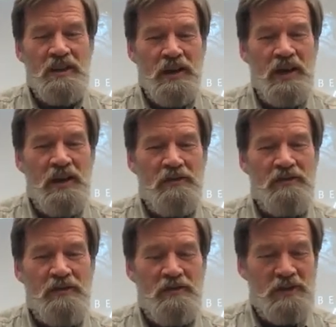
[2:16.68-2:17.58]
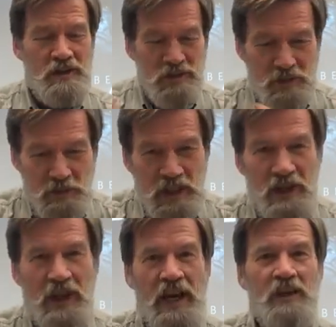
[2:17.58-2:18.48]
they have
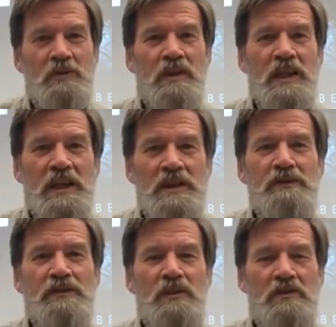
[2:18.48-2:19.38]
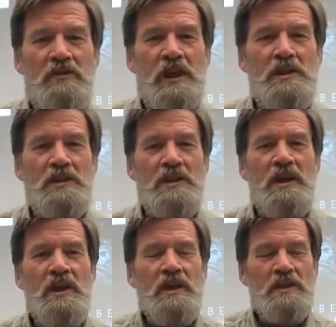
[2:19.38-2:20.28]
speeded ahead with their deforestation
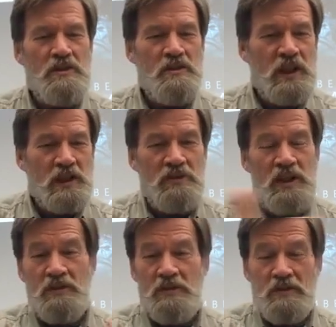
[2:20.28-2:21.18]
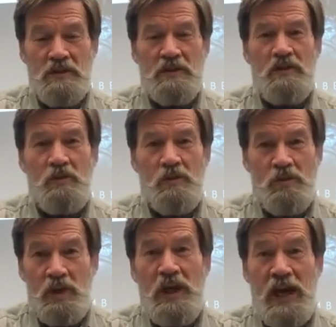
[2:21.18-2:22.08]
to the extent that
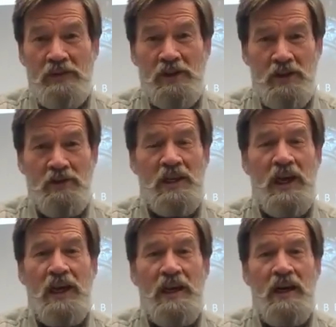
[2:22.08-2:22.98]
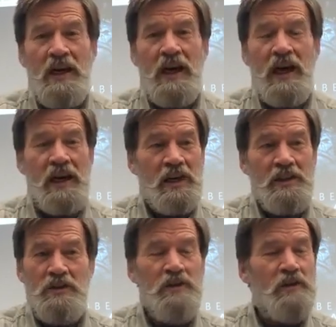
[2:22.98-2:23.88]
we have in the UK and
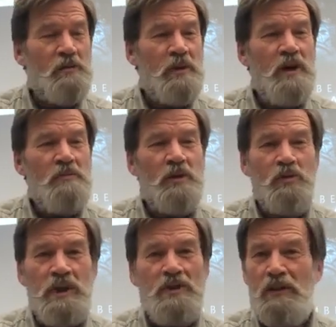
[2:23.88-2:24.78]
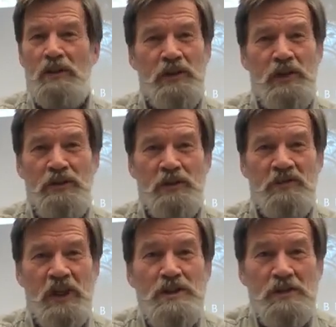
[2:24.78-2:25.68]
in Europe, but we took 3 or 4
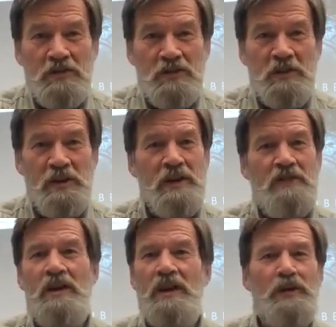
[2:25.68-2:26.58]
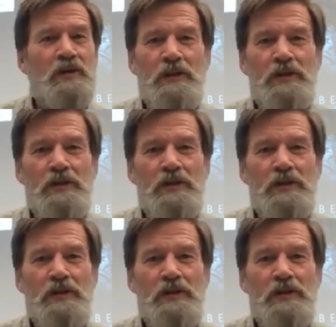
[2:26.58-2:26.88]
centuries to do it. They've done it in 3